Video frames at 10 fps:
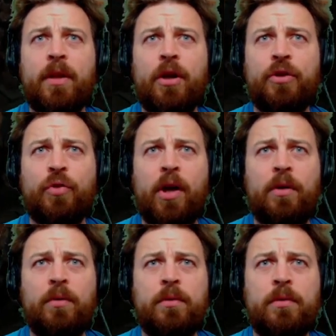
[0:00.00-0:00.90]
a
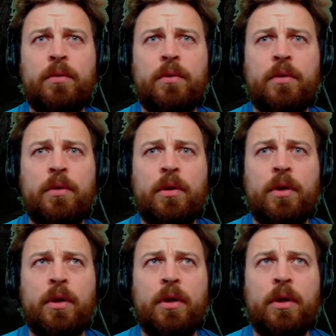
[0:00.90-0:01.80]
drow.
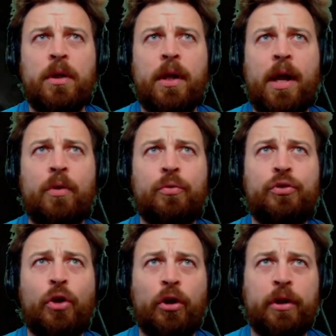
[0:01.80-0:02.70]
How
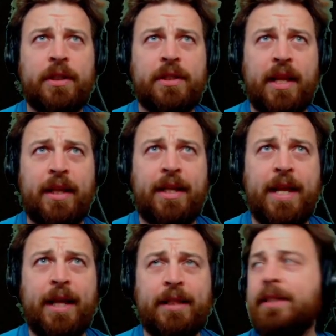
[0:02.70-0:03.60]
dark it
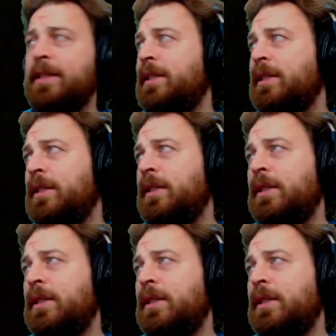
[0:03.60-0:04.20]
gets.